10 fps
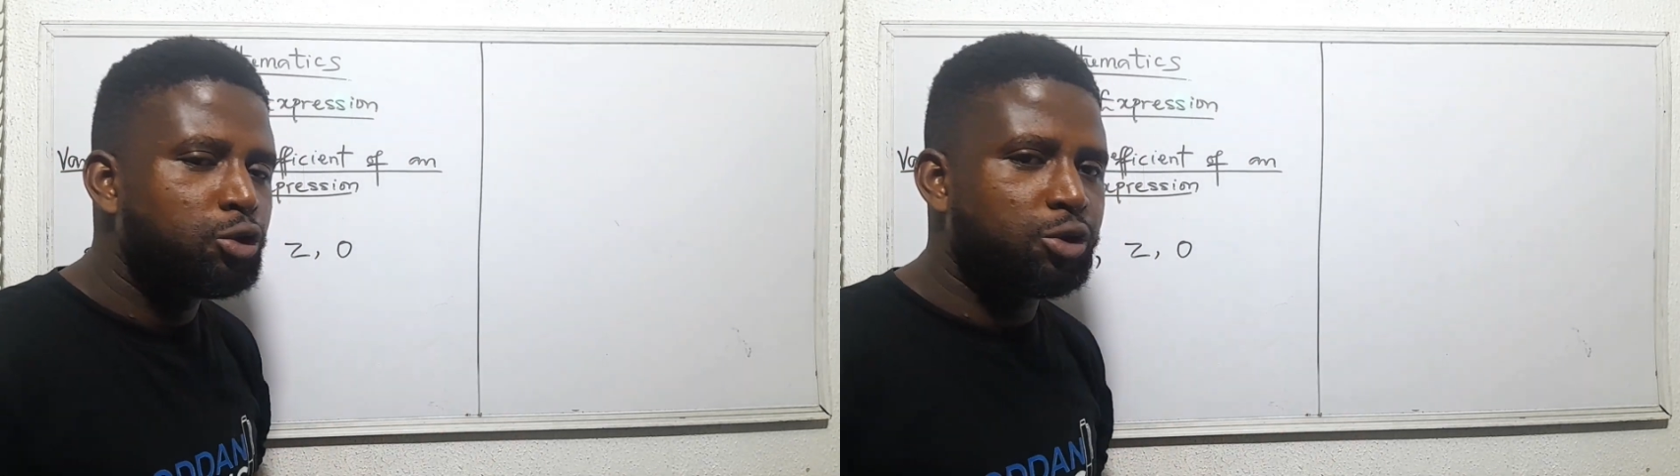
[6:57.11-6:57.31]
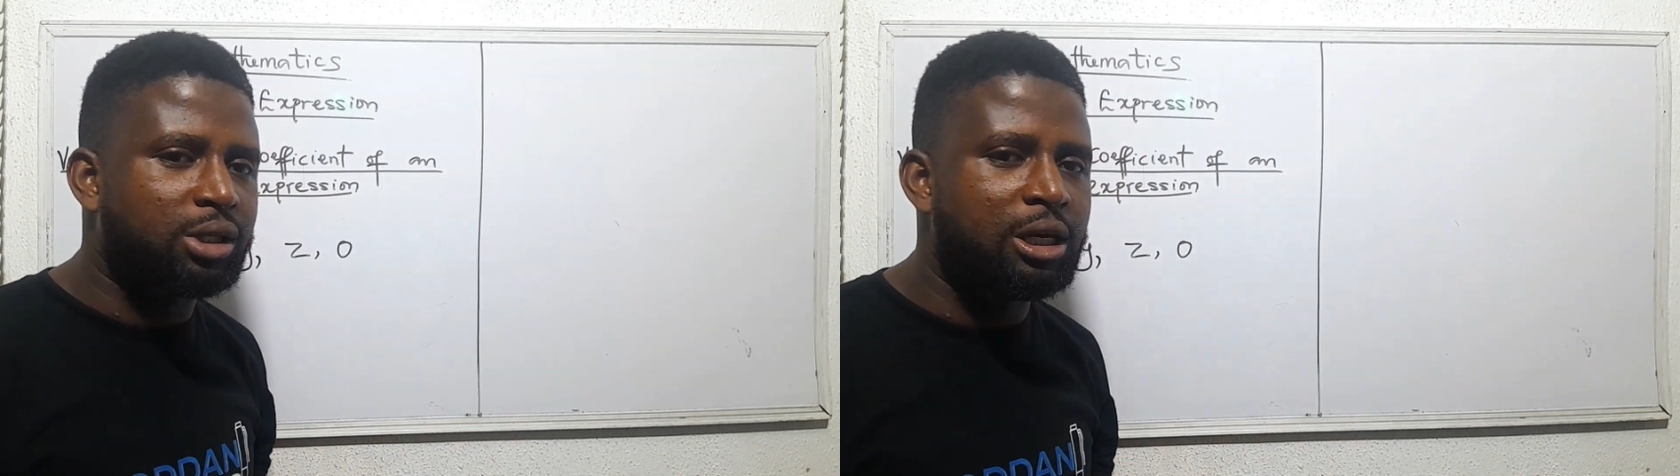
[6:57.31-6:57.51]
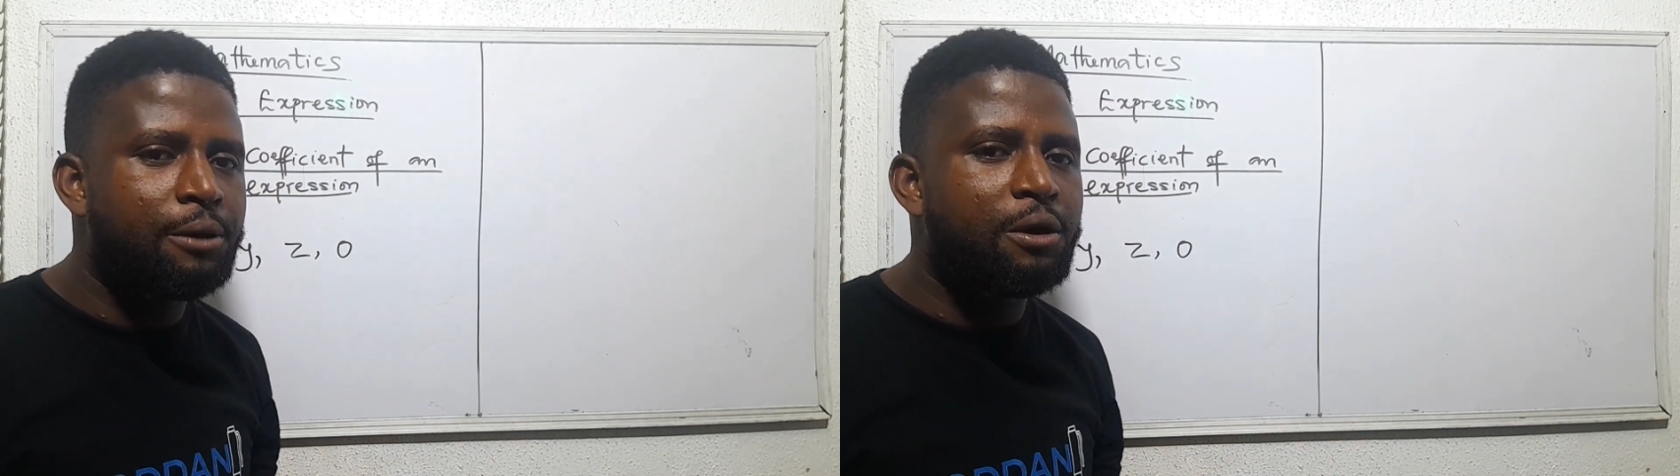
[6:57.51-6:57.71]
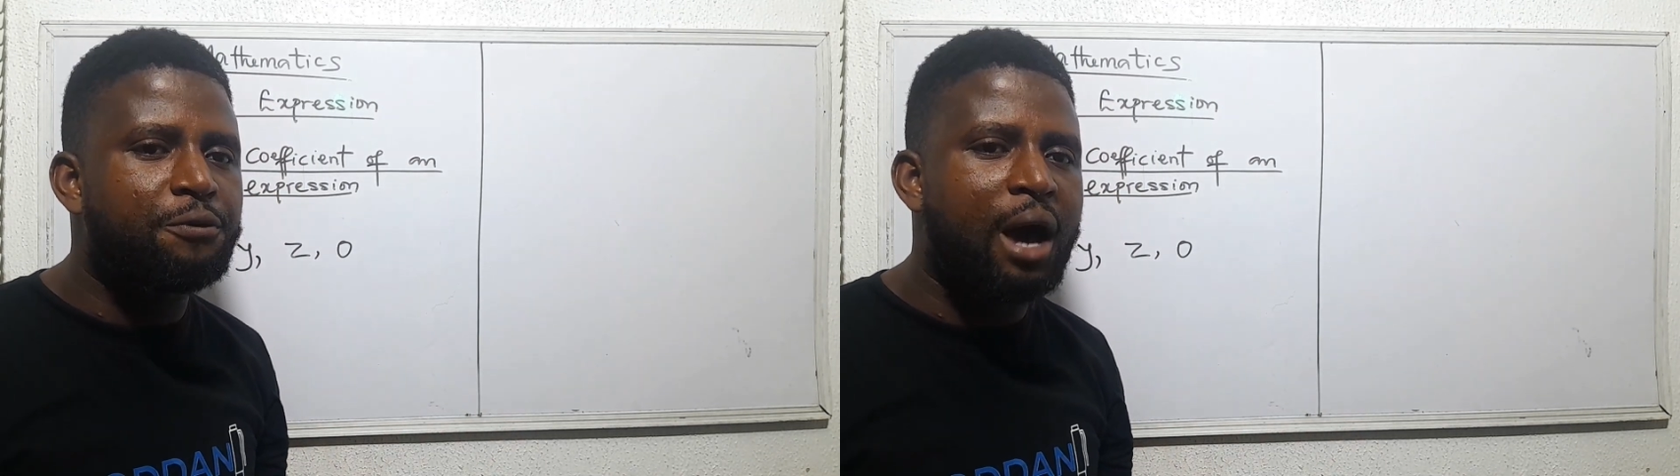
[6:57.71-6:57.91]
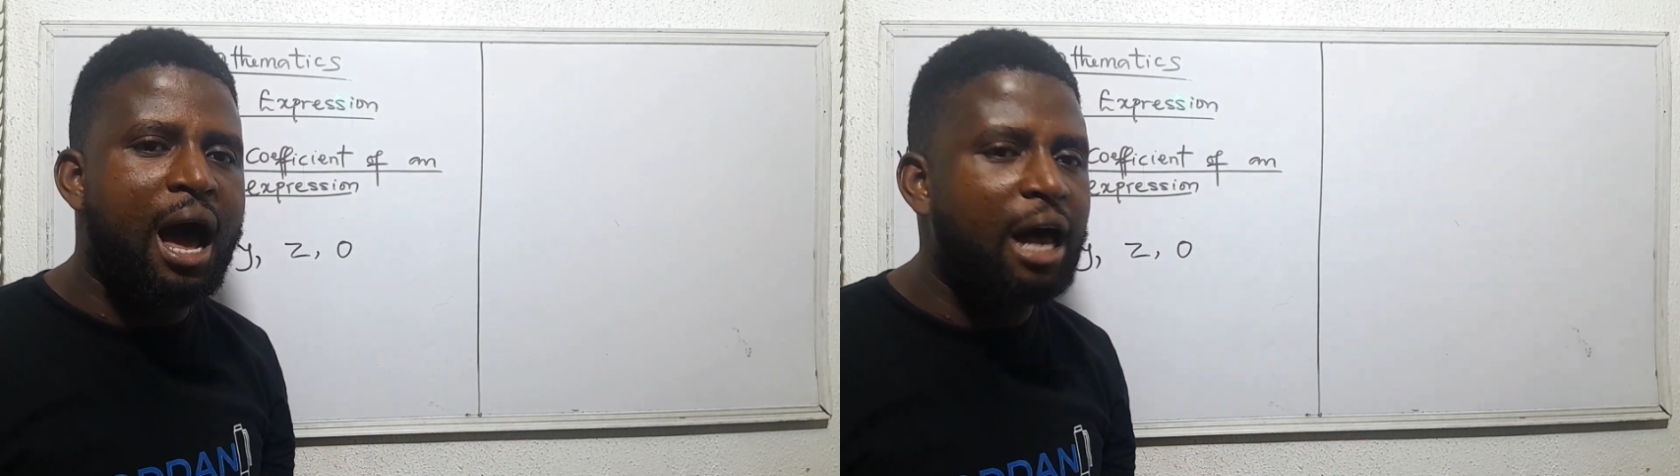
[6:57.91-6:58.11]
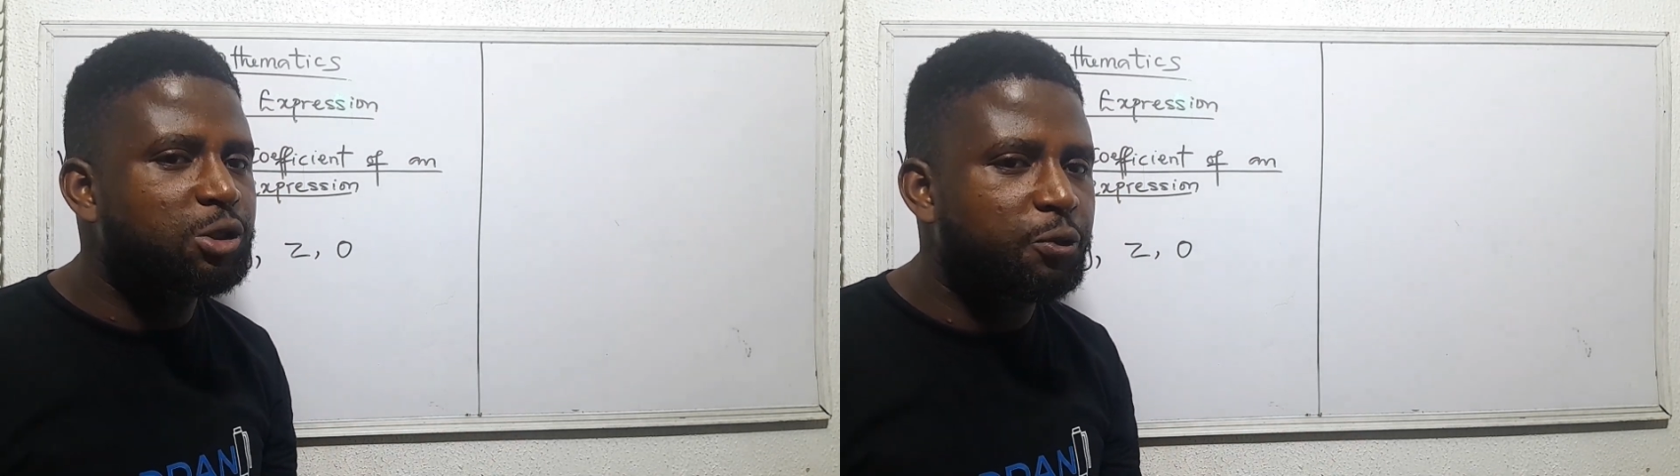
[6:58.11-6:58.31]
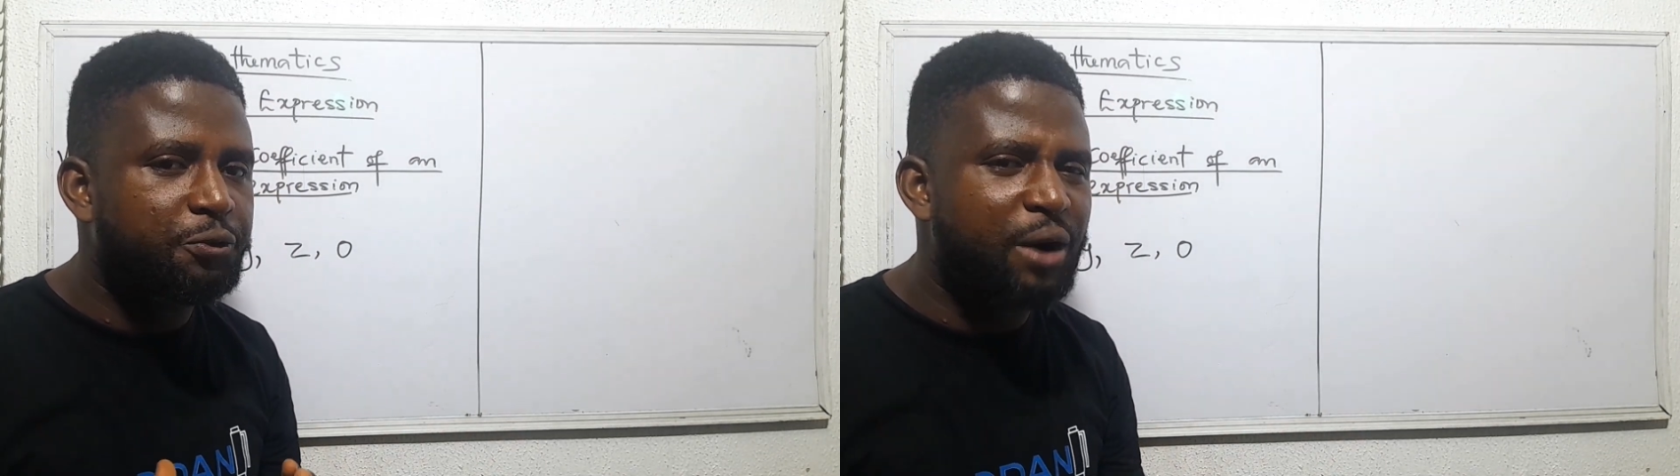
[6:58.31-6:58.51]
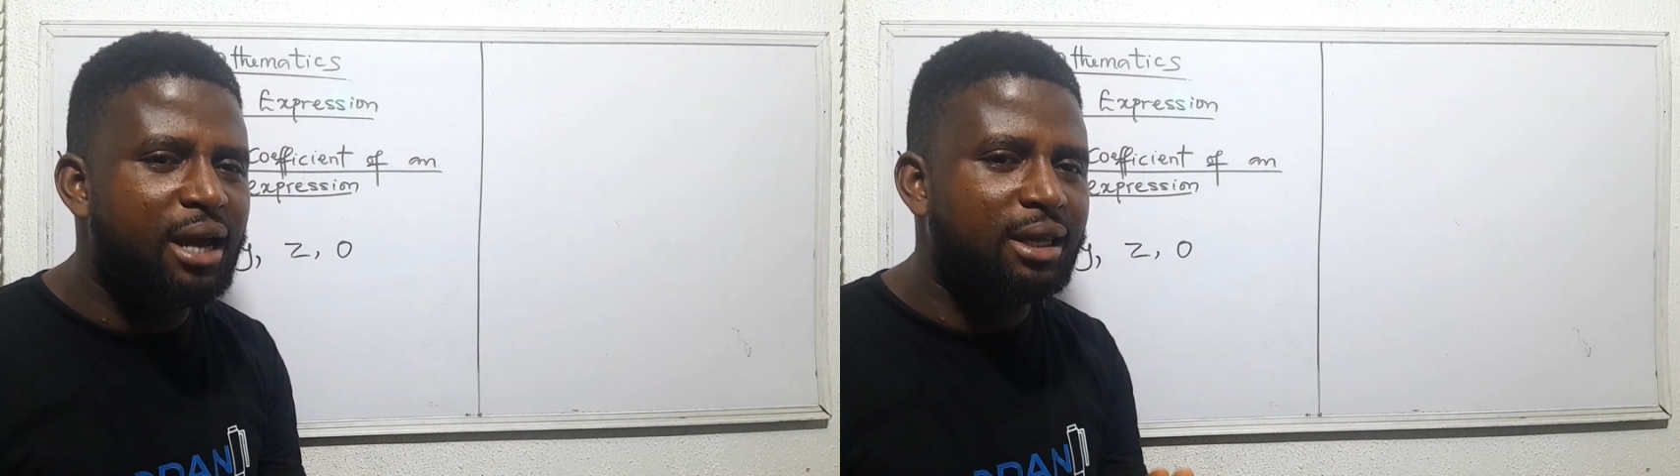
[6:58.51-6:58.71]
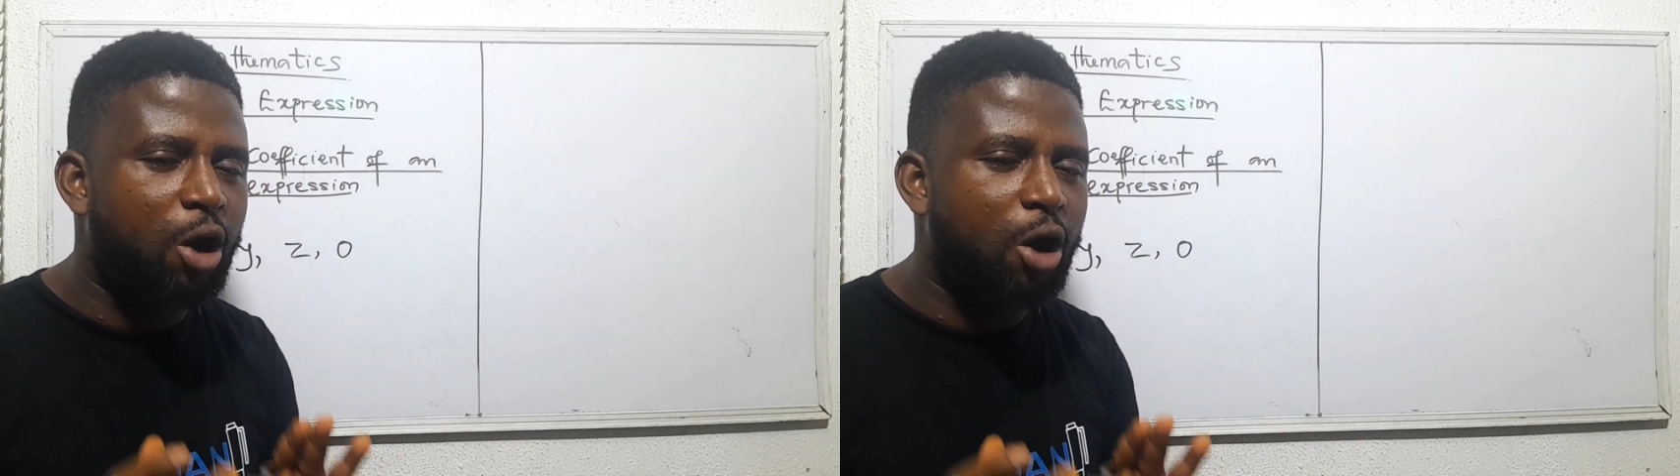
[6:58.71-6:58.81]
You see, if you are asked to find